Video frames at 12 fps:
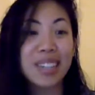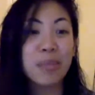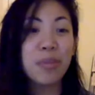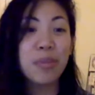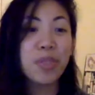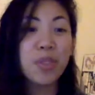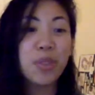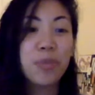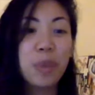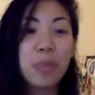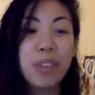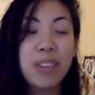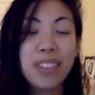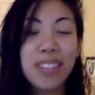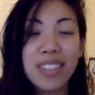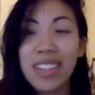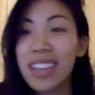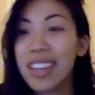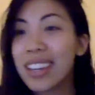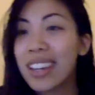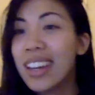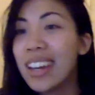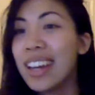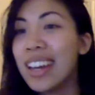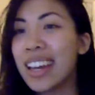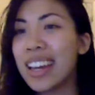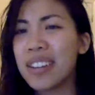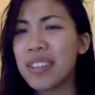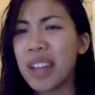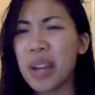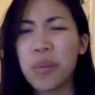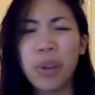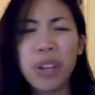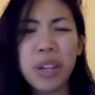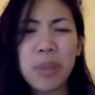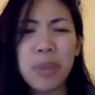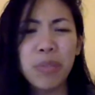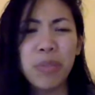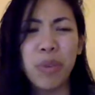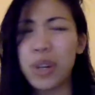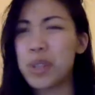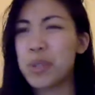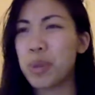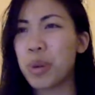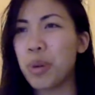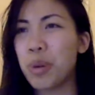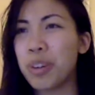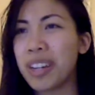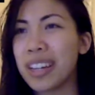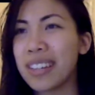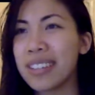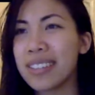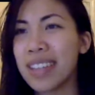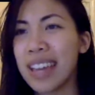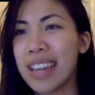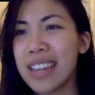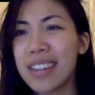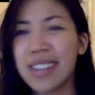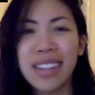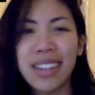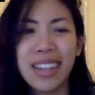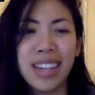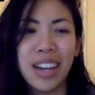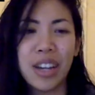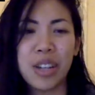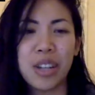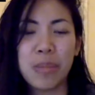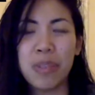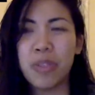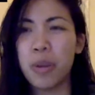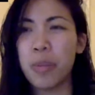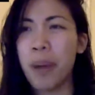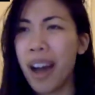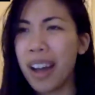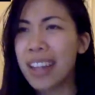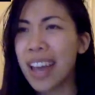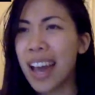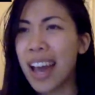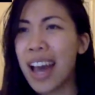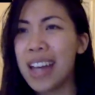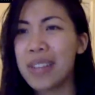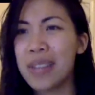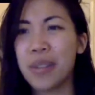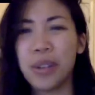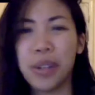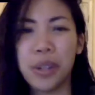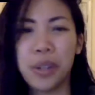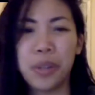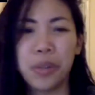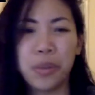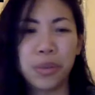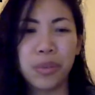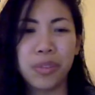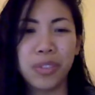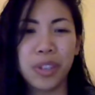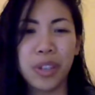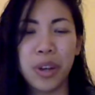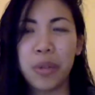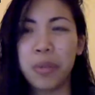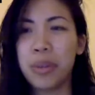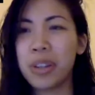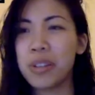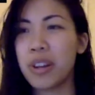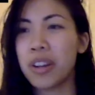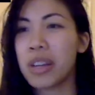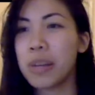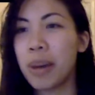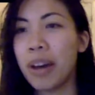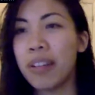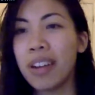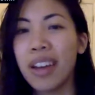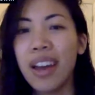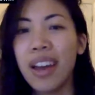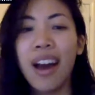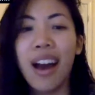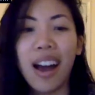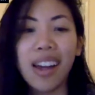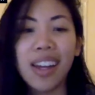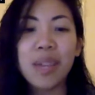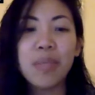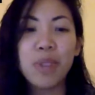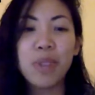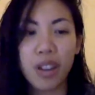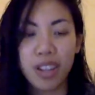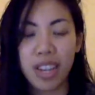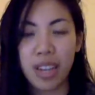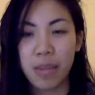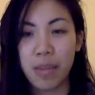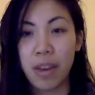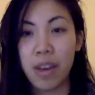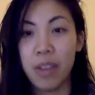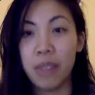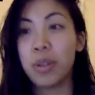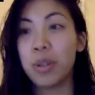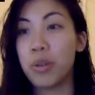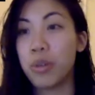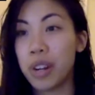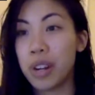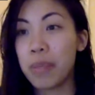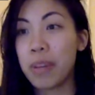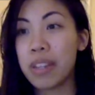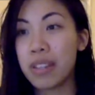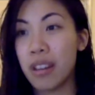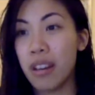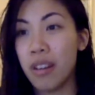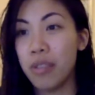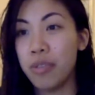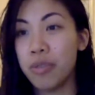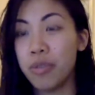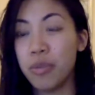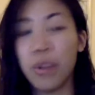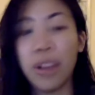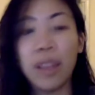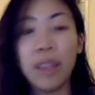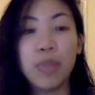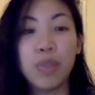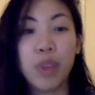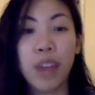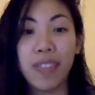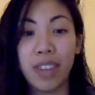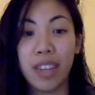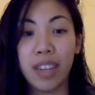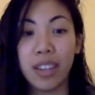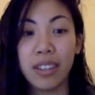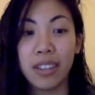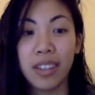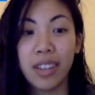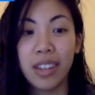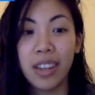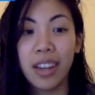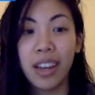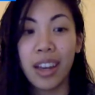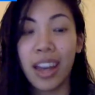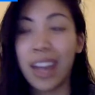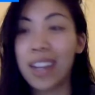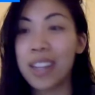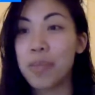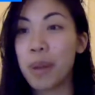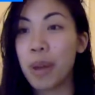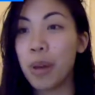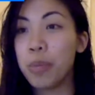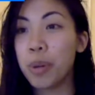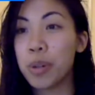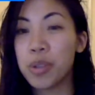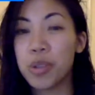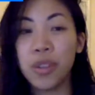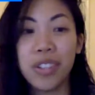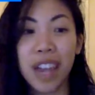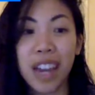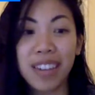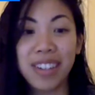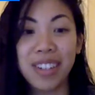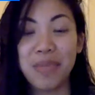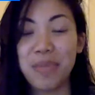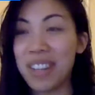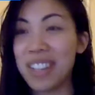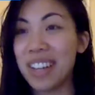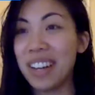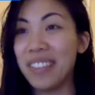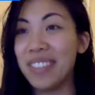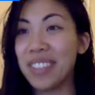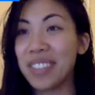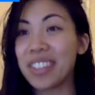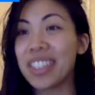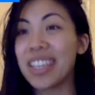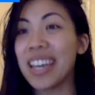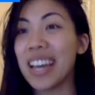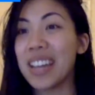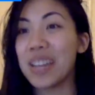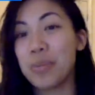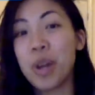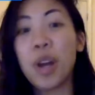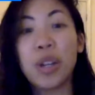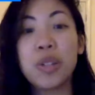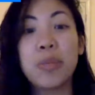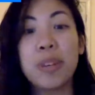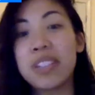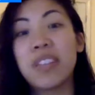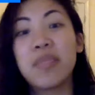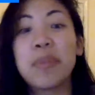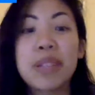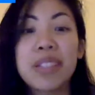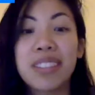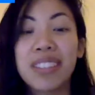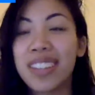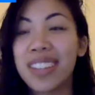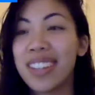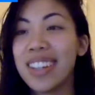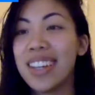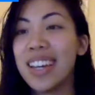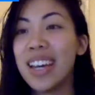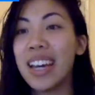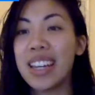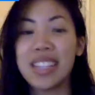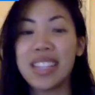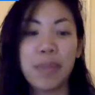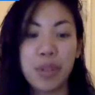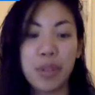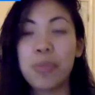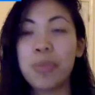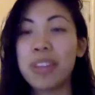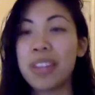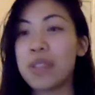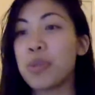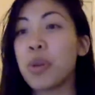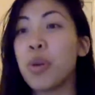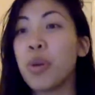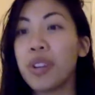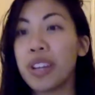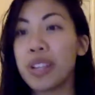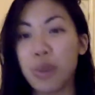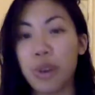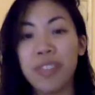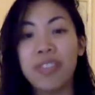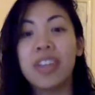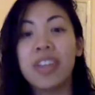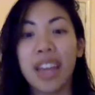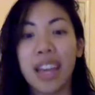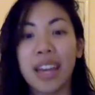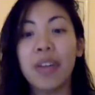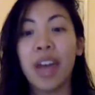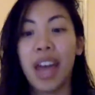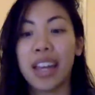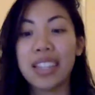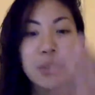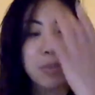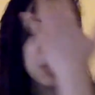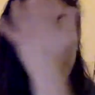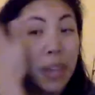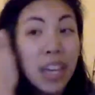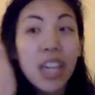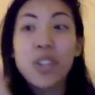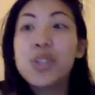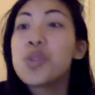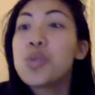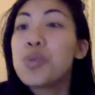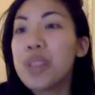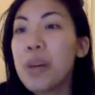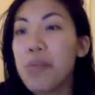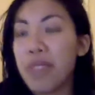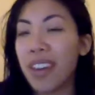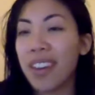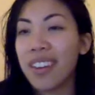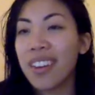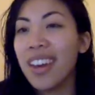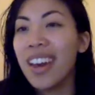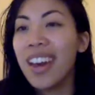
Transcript: Some of you may be listening and you're like, what do you mean voice recording? Like, are you talking about for a podcast? Or are you, what are you talking about? I am talking about recording myself while I'm driving. And it's my own personal diary to myself, literally, so I'm talking to myself basically, except there's something that's recording. So I feel like, okay, at least I'm speaking to something.